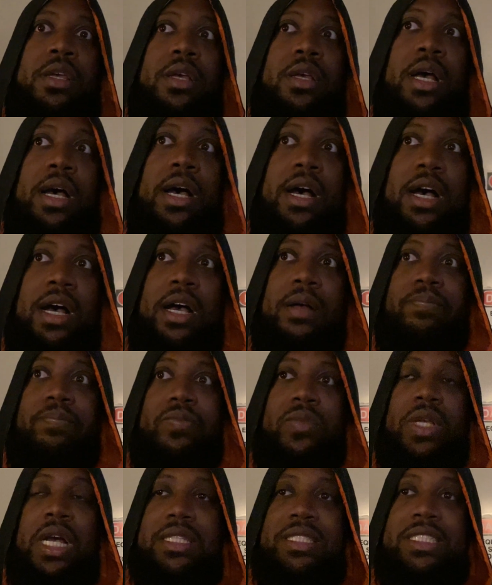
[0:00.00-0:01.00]
a
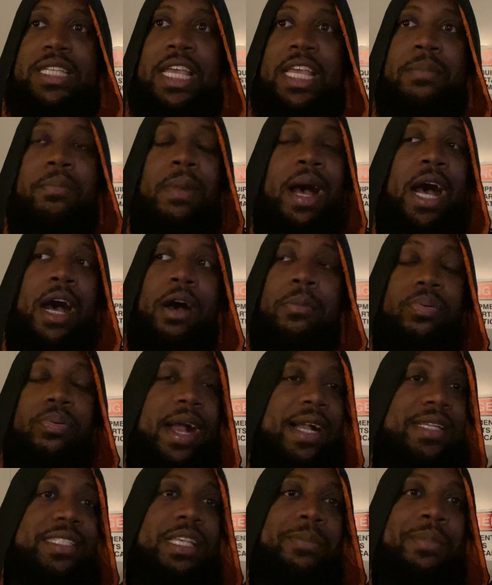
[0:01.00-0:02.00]
10-mile
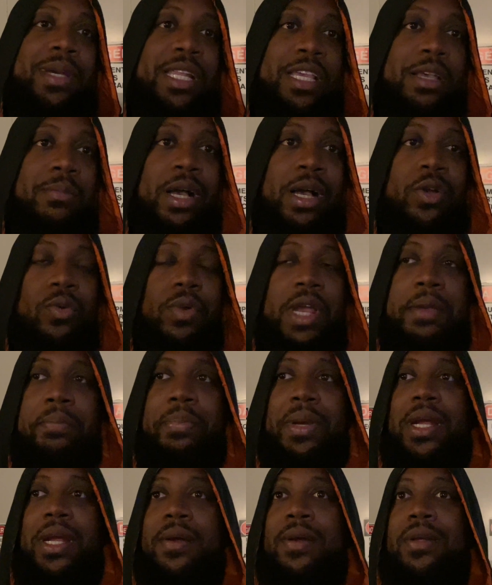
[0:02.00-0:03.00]
proximity of my
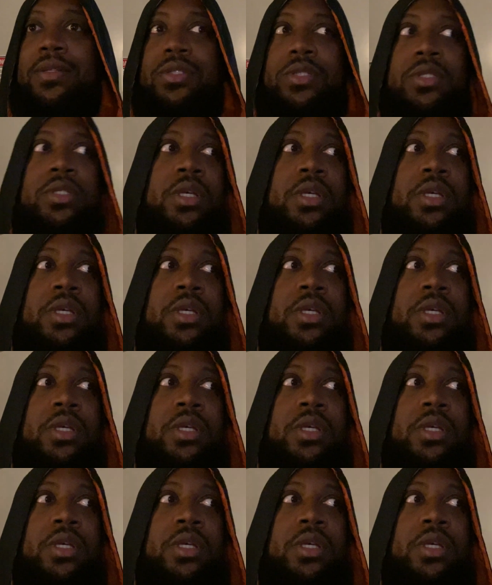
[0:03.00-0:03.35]
grandparents